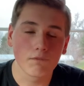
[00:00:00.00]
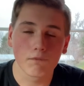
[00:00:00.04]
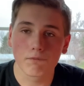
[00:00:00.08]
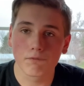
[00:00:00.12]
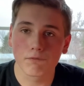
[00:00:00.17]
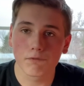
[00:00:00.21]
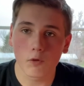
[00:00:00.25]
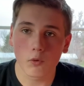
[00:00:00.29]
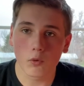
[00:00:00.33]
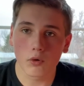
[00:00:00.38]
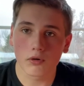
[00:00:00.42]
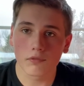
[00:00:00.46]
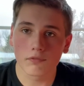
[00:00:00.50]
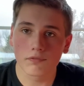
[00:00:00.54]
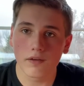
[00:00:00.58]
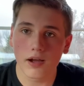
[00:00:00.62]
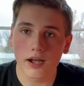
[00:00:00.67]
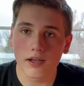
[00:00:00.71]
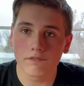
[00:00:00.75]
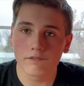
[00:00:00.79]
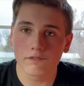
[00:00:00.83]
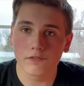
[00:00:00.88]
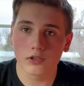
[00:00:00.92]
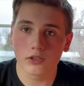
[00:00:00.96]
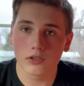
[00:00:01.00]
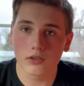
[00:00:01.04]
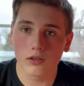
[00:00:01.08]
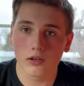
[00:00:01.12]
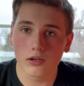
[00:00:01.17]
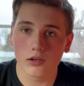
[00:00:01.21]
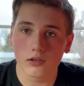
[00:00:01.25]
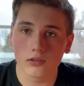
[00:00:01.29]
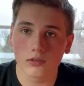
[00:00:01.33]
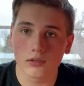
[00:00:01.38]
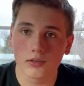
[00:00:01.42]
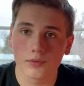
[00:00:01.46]
4 or 5 foot
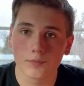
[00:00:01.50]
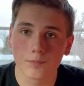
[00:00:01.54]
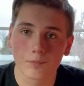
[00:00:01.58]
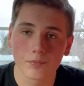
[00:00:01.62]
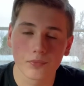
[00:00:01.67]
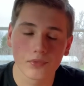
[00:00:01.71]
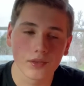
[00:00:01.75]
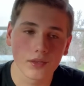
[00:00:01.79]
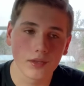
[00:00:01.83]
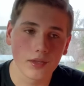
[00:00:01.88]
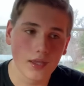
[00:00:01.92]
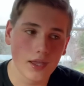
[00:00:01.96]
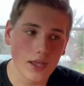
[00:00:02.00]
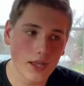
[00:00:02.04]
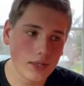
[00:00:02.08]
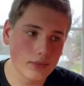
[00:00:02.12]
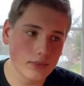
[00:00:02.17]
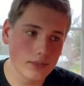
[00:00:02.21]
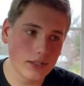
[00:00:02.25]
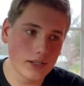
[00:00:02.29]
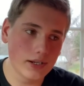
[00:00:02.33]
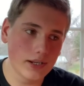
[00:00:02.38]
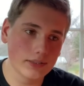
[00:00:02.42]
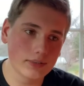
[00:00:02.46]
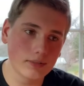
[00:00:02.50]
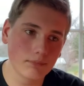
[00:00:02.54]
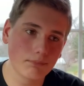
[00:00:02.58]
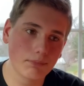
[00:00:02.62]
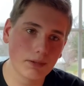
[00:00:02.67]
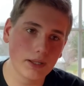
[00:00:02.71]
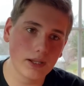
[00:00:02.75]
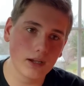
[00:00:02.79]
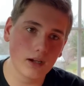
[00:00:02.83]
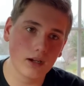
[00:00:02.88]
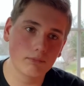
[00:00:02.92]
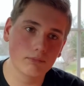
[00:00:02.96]
long, and then at
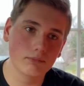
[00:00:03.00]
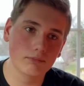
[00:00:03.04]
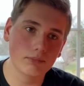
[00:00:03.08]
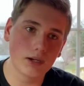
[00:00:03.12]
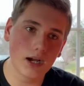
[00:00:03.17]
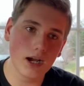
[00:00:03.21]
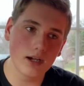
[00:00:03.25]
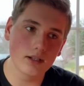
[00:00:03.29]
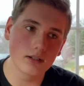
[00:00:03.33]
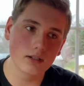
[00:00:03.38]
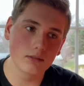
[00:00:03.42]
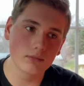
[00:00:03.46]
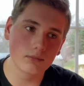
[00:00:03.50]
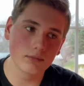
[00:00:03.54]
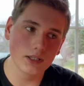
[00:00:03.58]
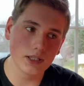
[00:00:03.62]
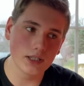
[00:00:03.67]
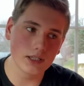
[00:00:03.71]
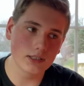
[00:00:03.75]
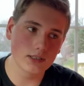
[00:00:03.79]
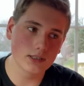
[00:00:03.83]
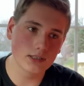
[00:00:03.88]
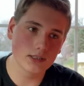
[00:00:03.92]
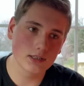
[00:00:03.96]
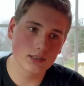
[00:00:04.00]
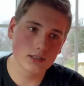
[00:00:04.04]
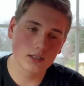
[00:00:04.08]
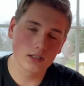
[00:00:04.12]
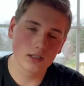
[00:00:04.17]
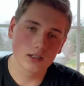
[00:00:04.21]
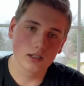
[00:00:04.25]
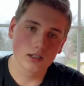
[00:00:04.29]
the bottom it's